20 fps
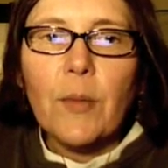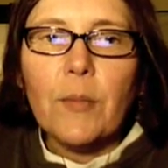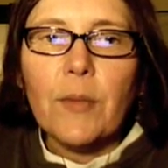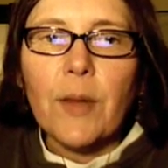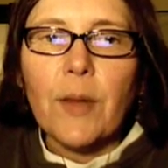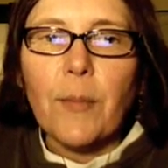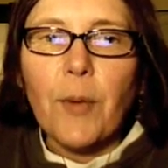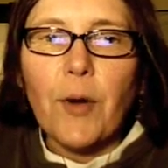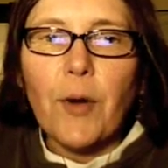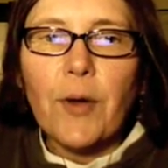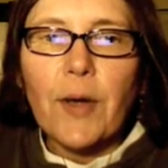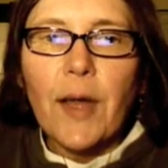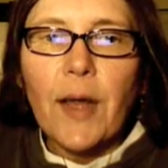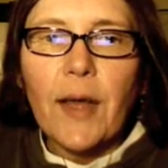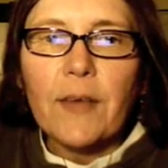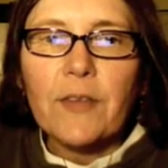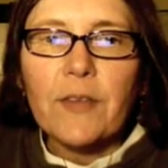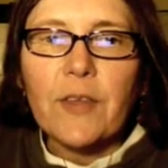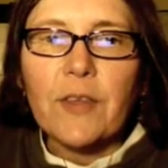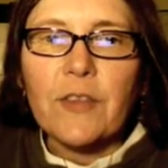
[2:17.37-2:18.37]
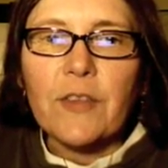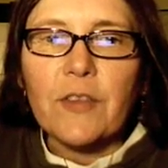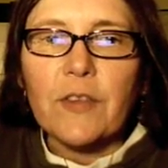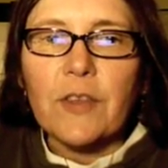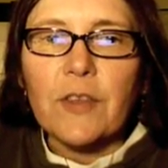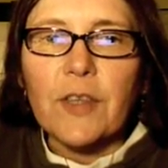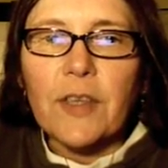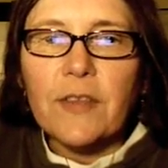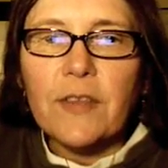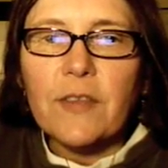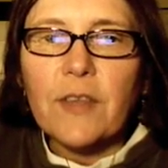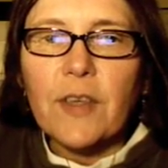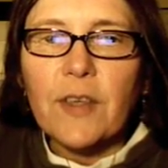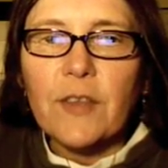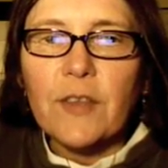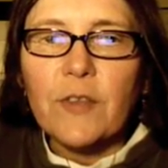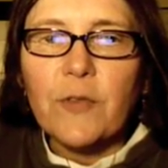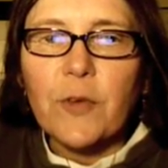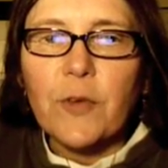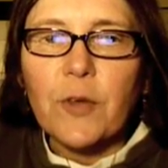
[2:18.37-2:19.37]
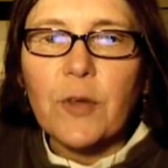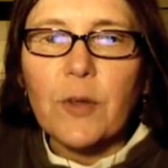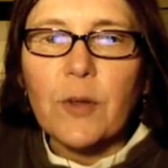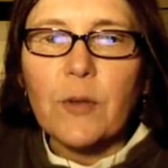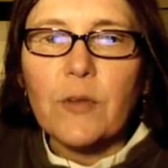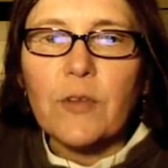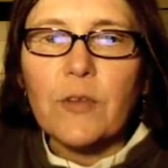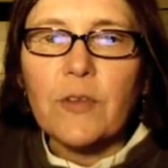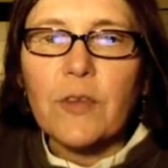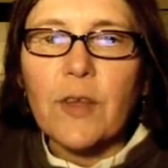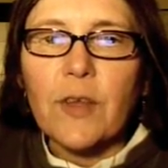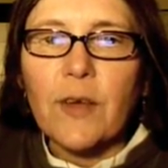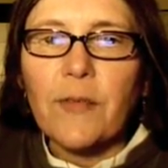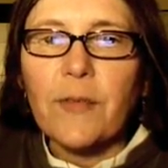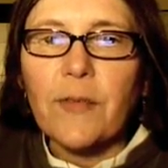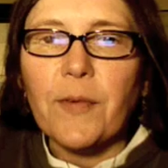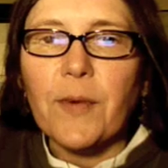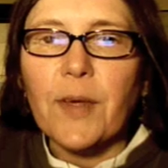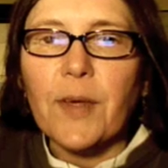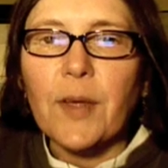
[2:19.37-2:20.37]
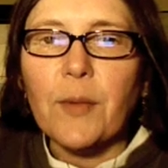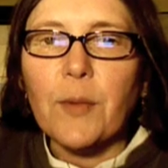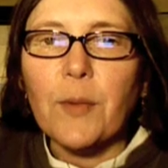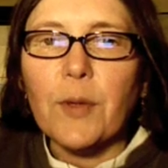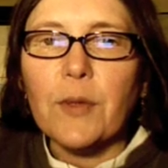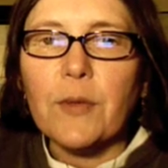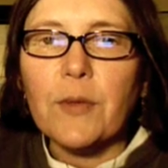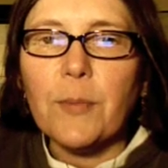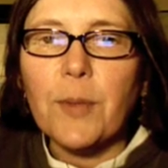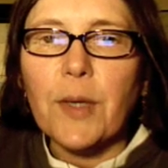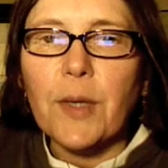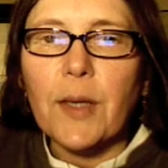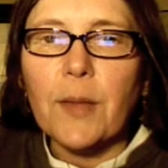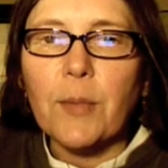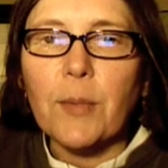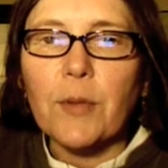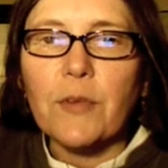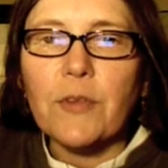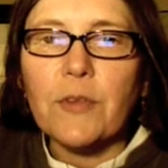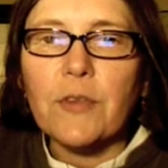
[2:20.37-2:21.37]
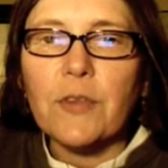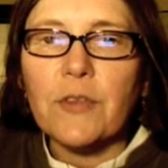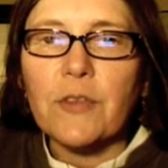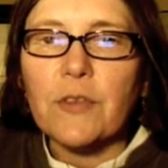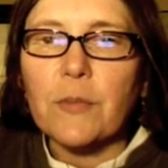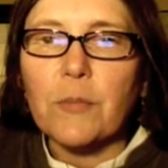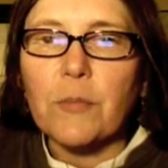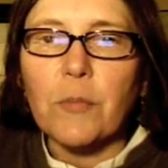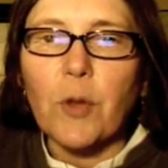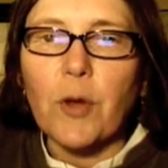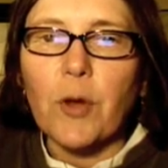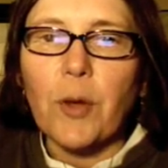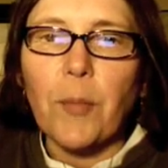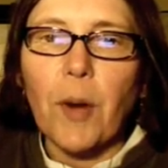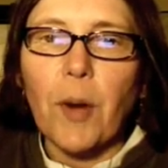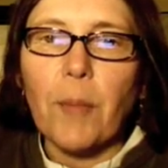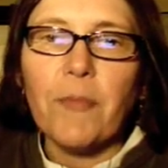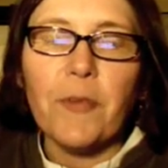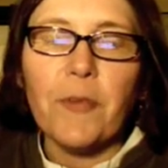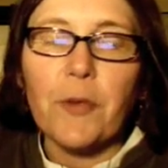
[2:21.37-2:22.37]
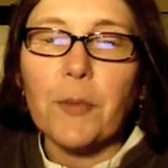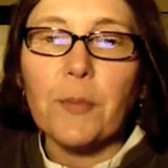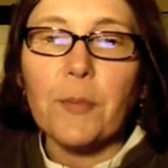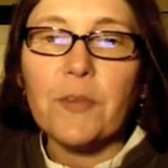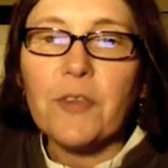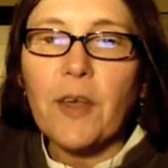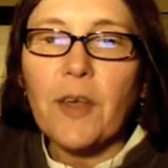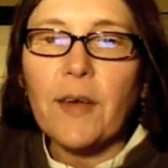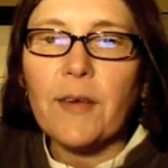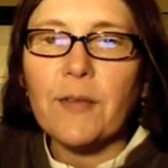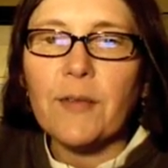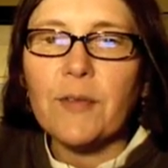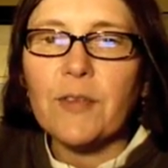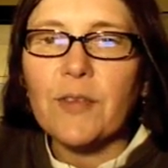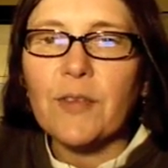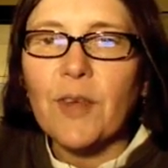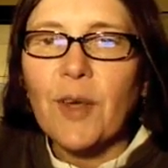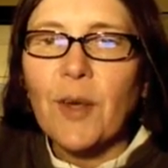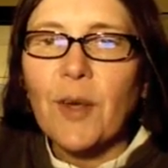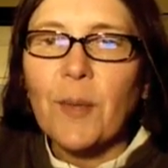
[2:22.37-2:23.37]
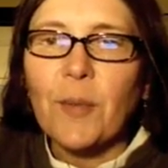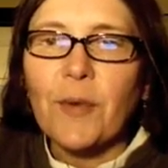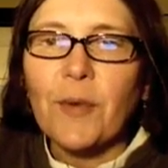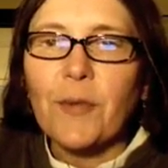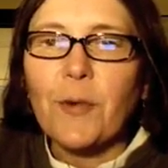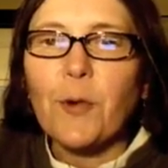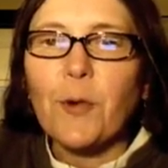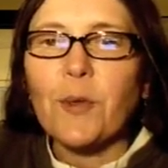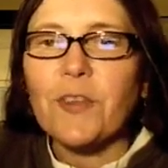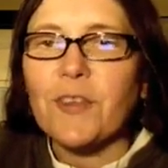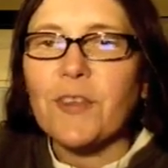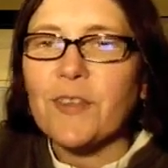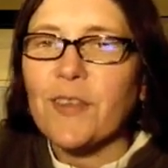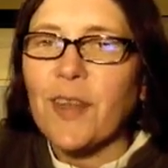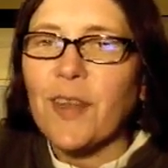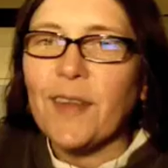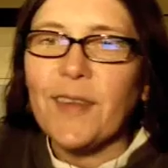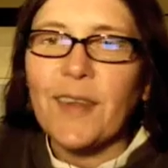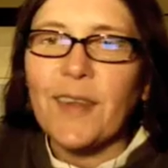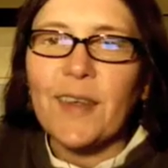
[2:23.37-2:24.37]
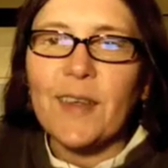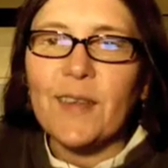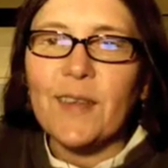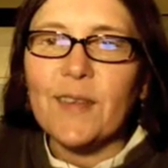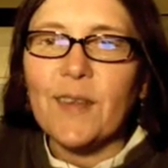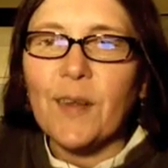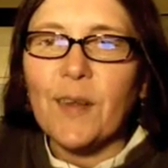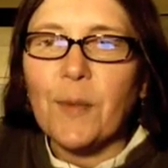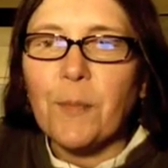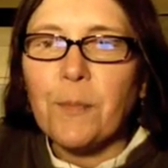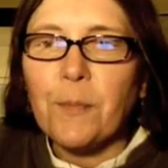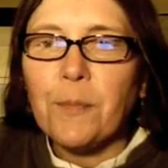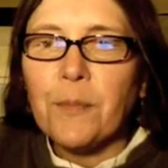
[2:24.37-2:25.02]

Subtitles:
Now, Barton acts like just listing his footnotes is enough for anyone to be able to just look them up for themselves. But of course, it's not that easy.